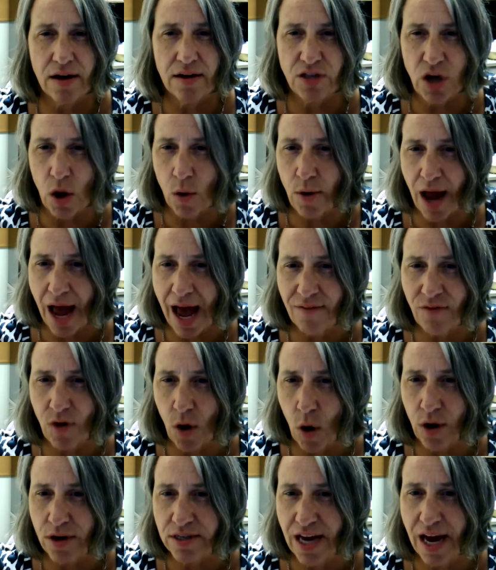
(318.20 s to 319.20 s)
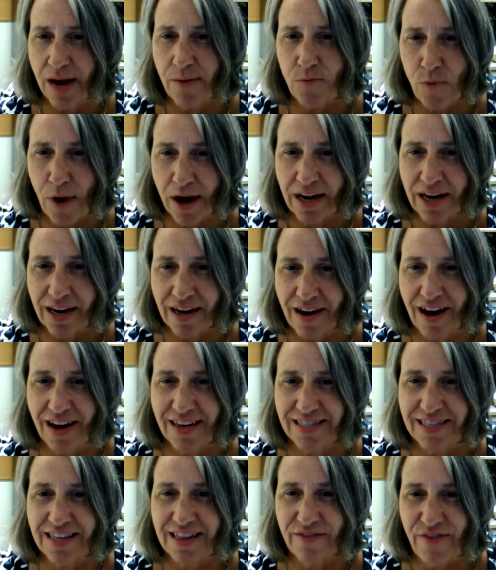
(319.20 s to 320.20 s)
don't have a hard time
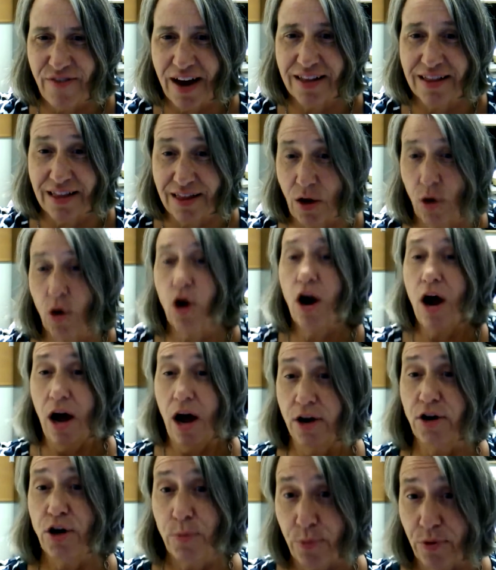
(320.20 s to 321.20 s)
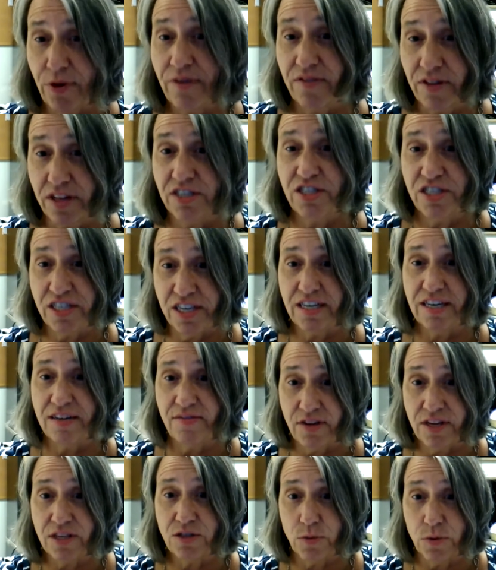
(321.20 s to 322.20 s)
recognizing the fact that there are underprivileged
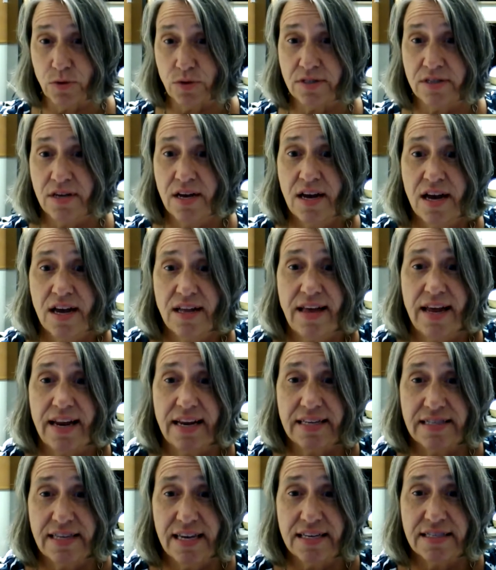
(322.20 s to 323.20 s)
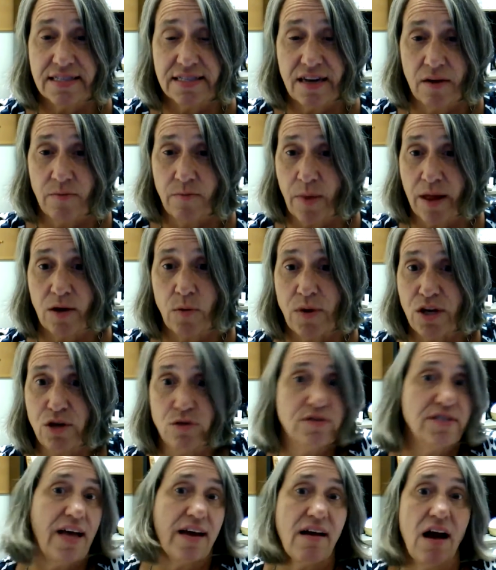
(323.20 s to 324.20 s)
individuals that exist. We
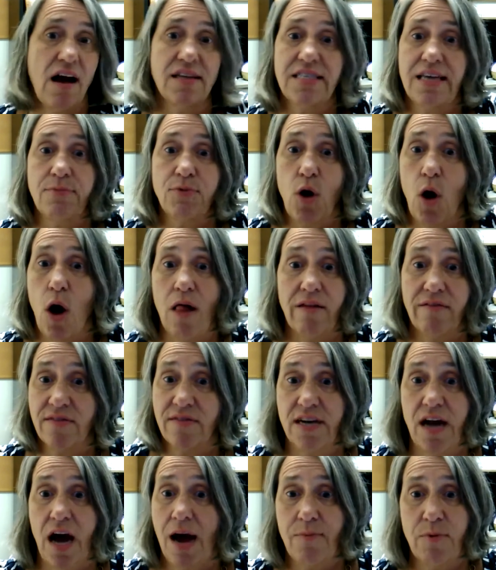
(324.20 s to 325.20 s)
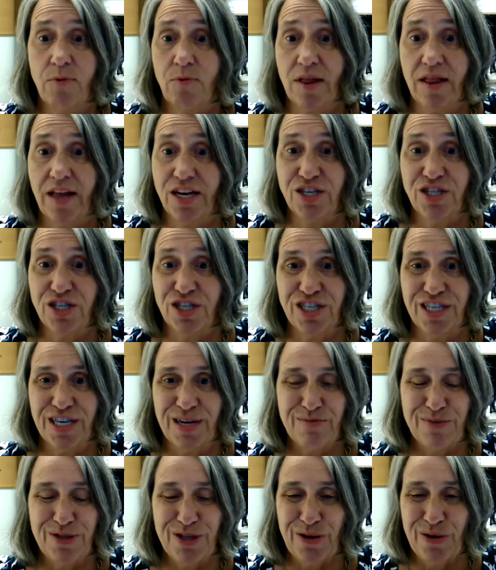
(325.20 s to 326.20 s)
use that concept all of the time in
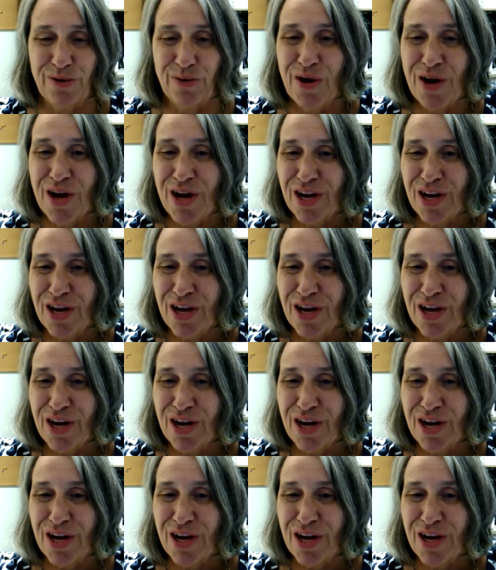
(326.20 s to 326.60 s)
relationship to